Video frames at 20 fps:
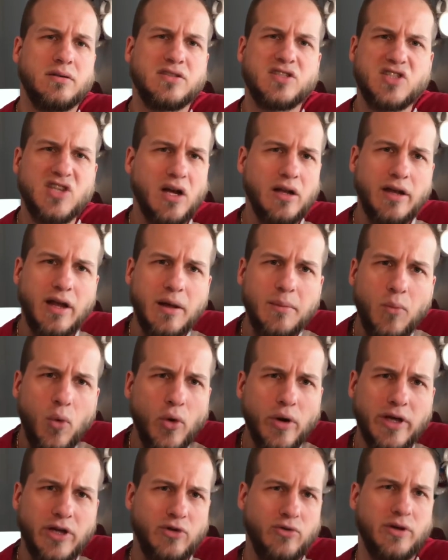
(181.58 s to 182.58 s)
Sunday
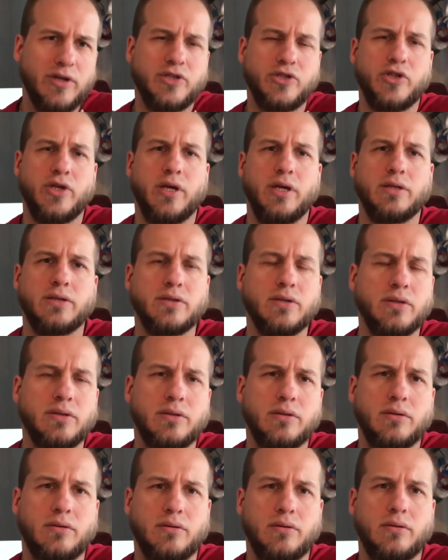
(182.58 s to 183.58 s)
morning Christians?
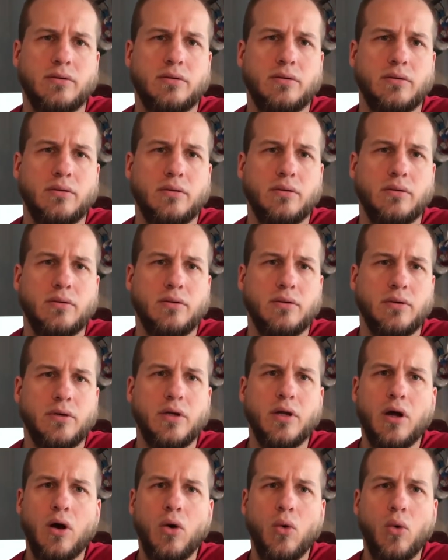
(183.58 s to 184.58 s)

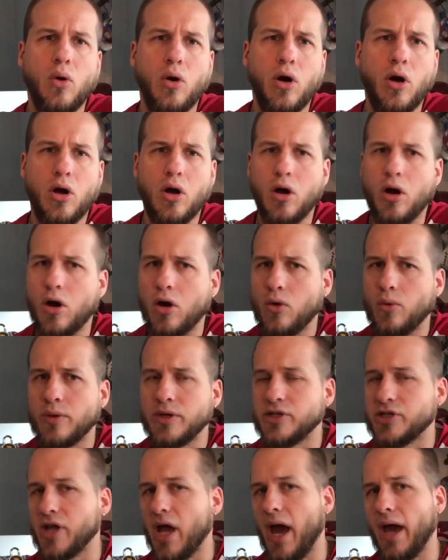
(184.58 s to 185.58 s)
You know, are
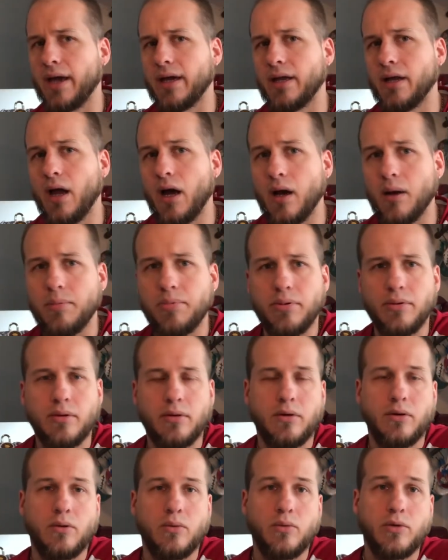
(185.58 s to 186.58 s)
we shacking
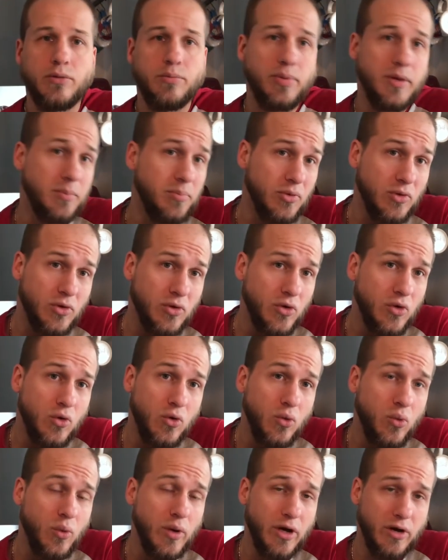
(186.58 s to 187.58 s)
up with people
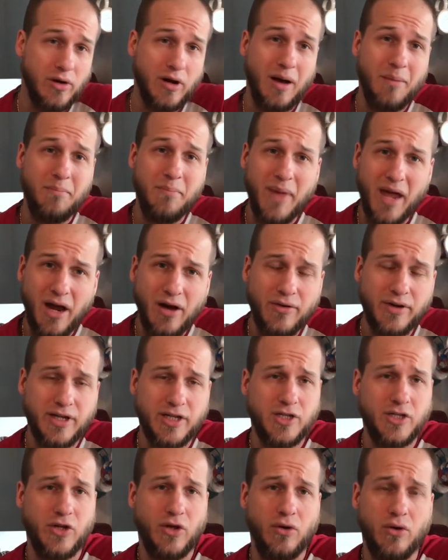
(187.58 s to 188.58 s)
who we are not
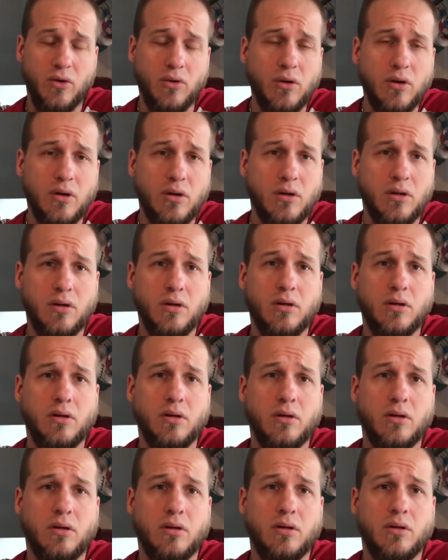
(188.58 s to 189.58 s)
married to,
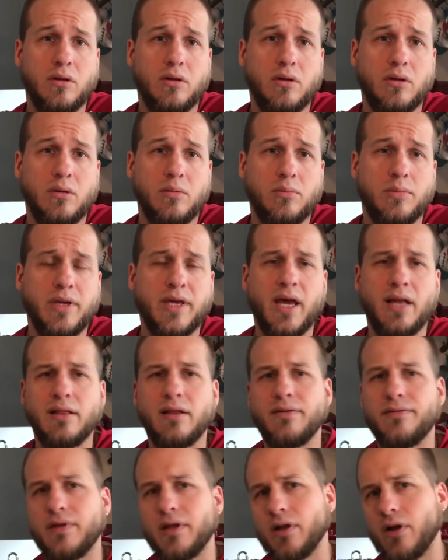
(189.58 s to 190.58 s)
but yet
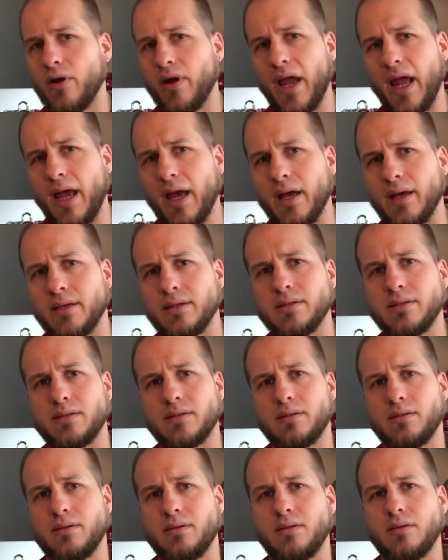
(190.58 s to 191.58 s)
lifting our
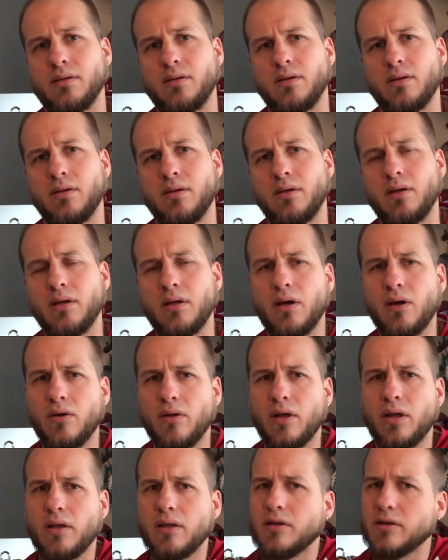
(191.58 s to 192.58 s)
hands? You
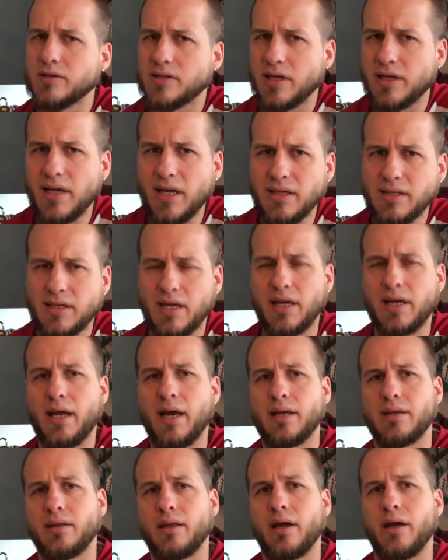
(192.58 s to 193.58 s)
know, there's a
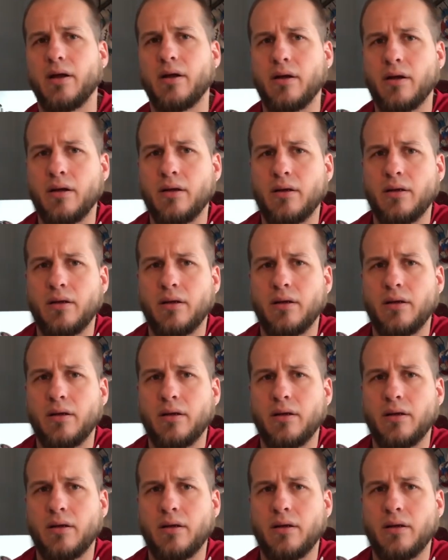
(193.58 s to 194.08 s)
disconnect there.